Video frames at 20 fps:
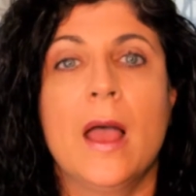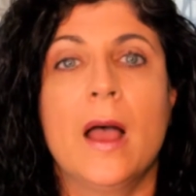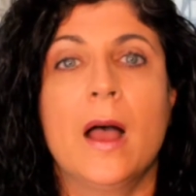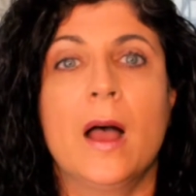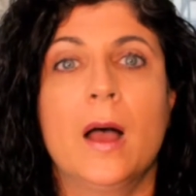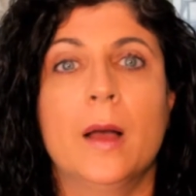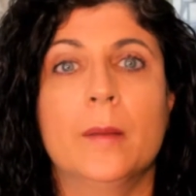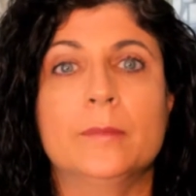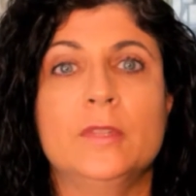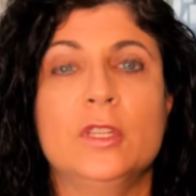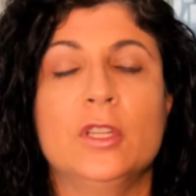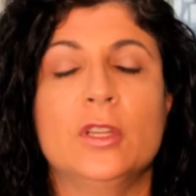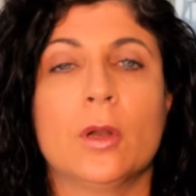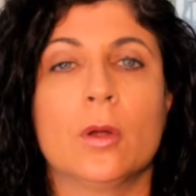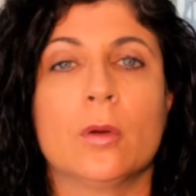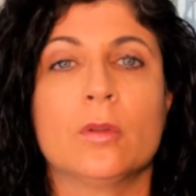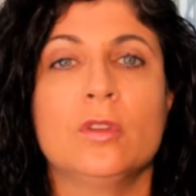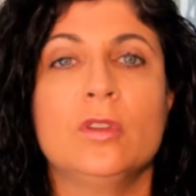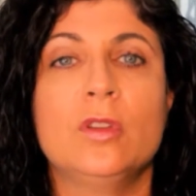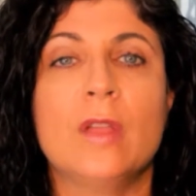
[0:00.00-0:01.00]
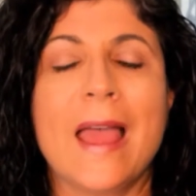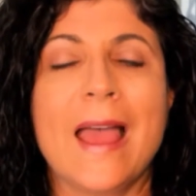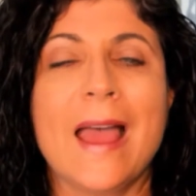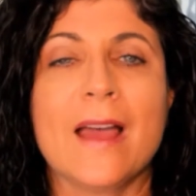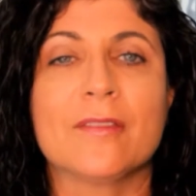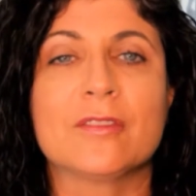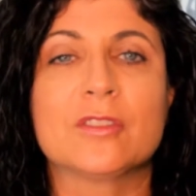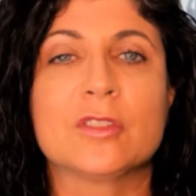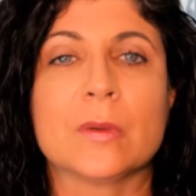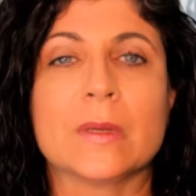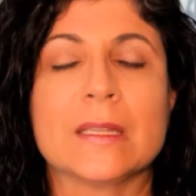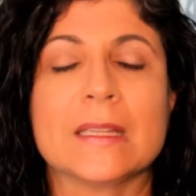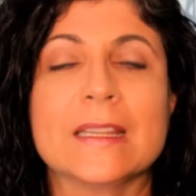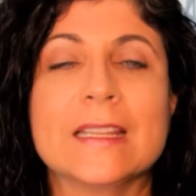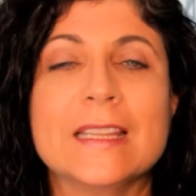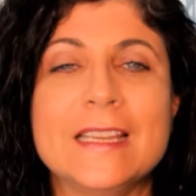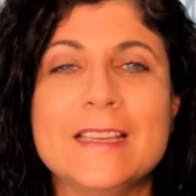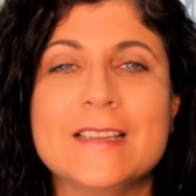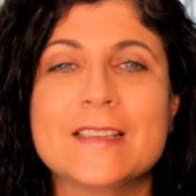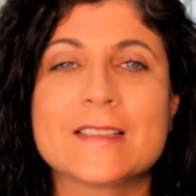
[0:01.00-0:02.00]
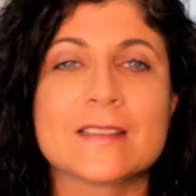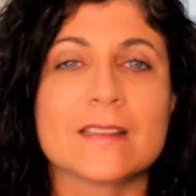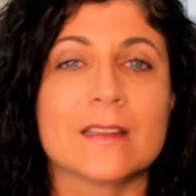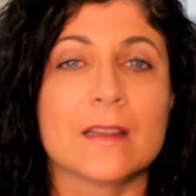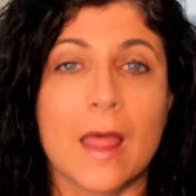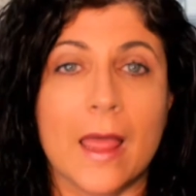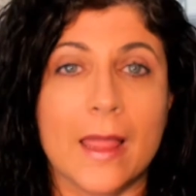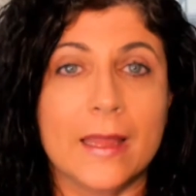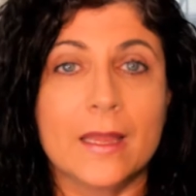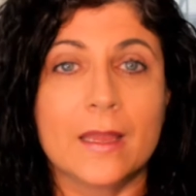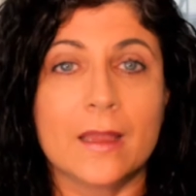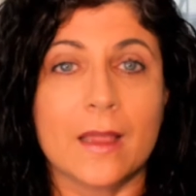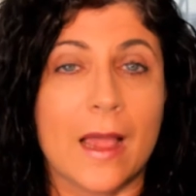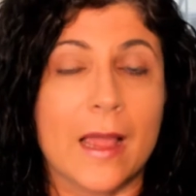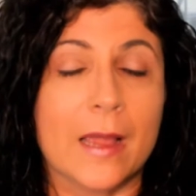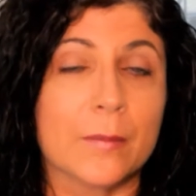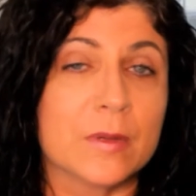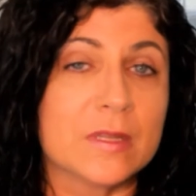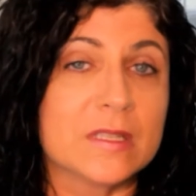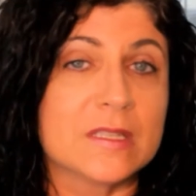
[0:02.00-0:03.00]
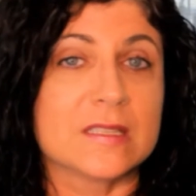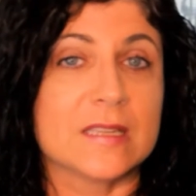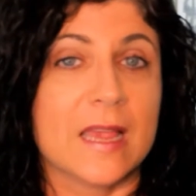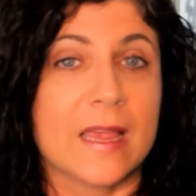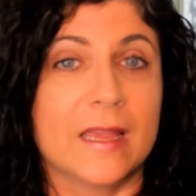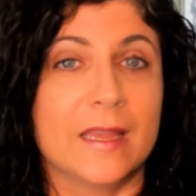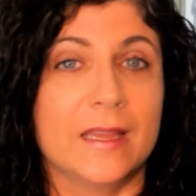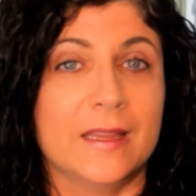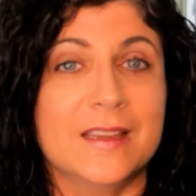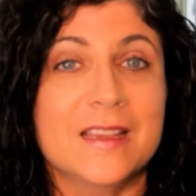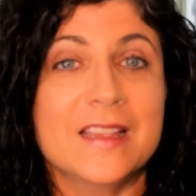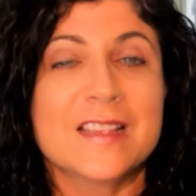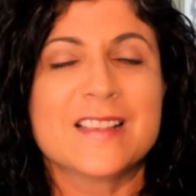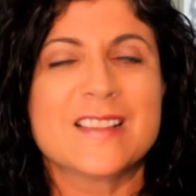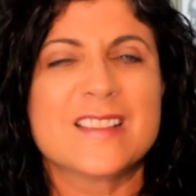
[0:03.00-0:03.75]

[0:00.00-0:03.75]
you have to at least I would say